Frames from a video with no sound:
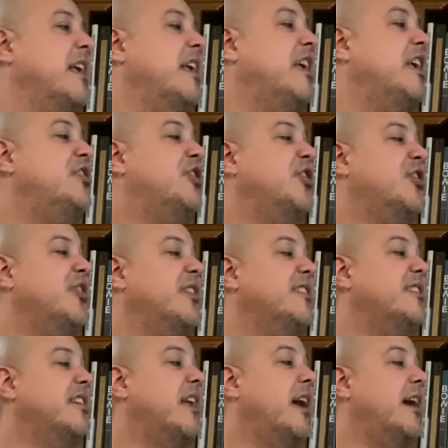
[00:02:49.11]
He took her
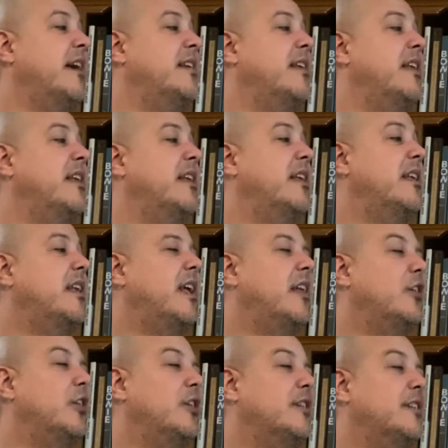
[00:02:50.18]
inside and
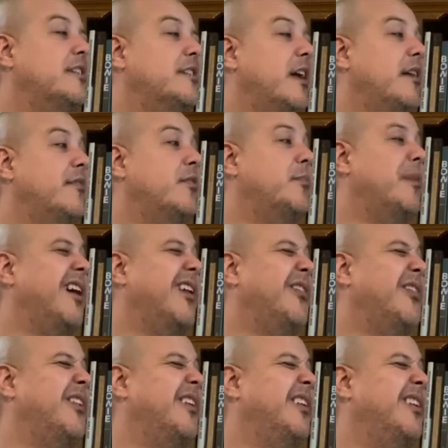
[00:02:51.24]
looked inside her mouth.
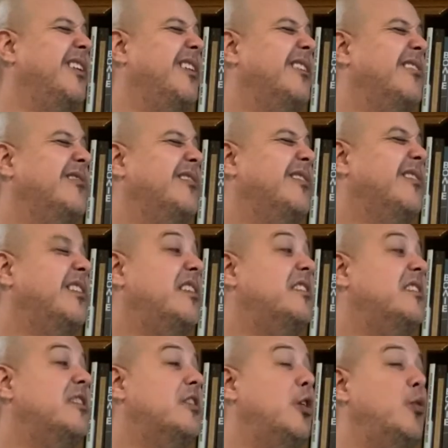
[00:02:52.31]
"This
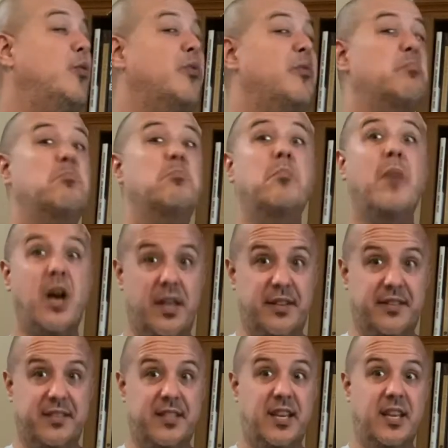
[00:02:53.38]
tooth
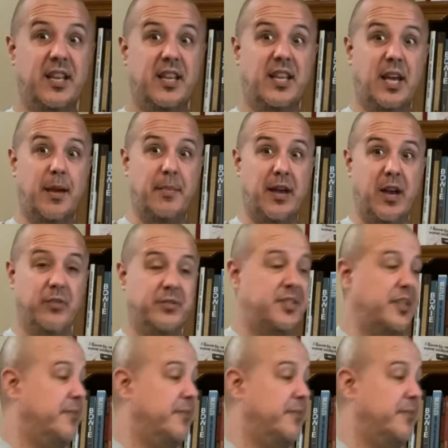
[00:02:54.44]
must come out."